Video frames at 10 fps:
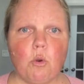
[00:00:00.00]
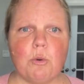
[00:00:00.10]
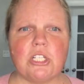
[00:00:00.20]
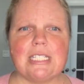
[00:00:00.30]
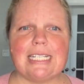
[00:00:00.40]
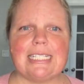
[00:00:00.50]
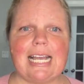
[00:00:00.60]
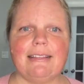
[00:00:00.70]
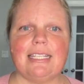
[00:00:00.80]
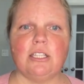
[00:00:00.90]
which sits
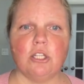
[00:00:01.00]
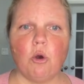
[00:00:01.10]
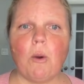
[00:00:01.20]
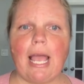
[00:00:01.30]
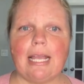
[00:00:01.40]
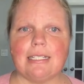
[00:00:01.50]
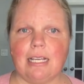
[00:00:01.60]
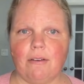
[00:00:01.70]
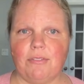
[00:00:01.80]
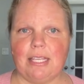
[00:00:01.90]
at the low end
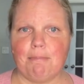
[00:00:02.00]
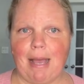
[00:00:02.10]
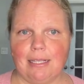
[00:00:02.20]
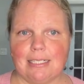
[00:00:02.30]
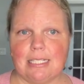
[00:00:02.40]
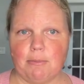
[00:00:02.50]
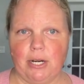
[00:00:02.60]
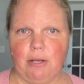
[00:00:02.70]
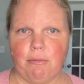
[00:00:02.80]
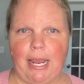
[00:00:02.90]
of the balanced
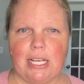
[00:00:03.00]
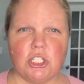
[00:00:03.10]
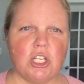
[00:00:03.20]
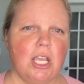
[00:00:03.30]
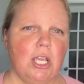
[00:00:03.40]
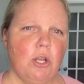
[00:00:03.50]
market range,